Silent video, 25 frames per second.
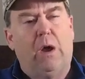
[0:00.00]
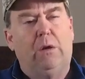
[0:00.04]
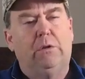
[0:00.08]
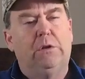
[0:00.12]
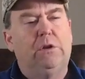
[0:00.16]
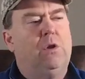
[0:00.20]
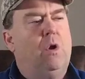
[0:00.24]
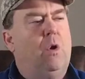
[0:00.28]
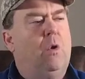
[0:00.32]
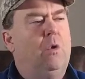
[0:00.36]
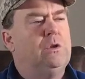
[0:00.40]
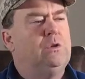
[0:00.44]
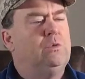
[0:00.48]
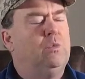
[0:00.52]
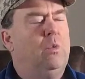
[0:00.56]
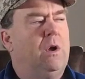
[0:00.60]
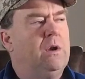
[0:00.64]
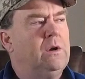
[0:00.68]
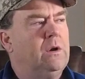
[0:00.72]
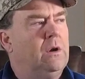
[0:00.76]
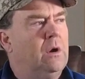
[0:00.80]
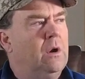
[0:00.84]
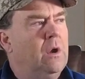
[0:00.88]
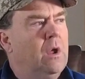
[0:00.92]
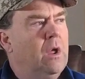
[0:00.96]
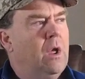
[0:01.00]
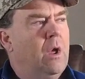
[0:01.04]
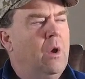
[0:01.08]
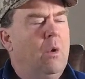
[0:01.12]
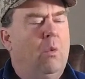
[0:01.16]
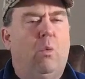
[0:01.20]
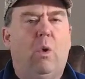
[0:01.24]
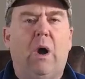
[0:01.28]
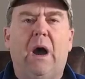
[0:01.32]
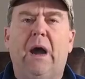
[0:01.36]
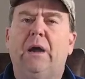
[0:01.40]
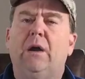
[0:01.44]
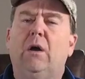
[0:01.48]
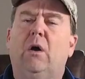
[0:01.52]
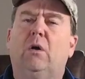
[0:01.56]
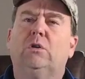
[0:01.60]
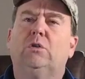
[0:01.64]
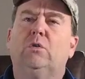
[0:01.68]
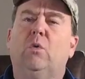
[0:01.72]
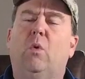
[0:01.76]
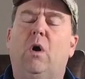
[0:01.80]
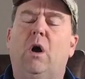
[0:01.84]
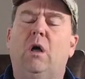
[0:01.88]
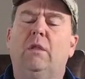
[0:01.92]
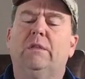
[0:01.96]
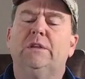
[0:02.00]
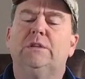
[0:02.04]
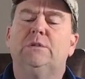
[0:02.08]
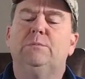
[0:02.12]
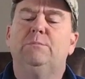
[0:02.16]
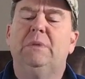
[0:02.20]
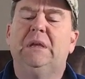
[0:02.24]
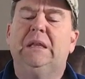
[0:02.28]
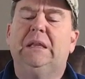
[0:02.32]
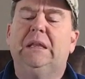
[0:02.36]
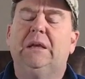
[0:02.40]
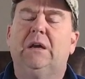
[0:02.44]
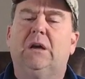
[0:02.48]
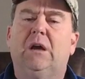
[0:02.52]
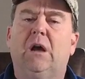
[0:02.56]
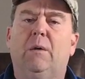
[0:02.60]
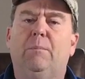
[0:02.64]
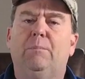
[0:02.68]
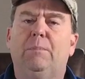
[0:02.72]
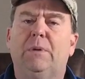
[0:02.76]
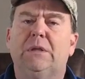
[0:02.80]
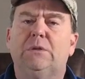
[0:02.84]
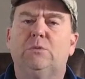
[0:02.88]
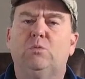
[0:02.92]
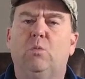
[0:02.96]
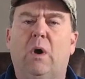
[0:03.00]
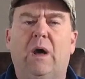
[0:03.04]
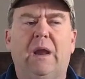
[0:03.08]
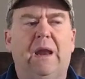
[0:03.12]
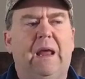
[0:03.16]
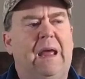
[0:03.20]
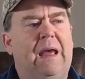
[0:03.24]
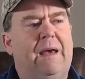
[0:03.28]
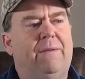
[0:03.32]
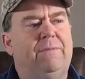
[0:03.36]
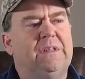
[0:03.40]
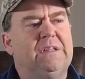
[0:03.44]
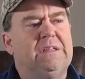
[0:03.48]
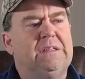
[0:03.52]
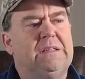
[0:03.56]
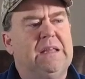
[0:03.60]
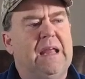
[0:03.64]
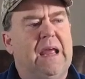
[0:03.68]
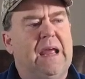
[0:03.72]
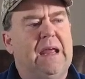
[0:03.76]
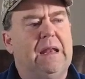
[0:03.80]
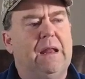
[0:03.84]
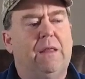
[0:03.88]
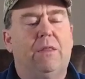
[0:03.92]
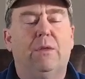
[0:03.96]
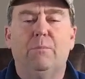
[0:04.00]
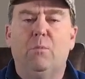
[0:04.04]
You always wonder why do all these media companies want to have this data?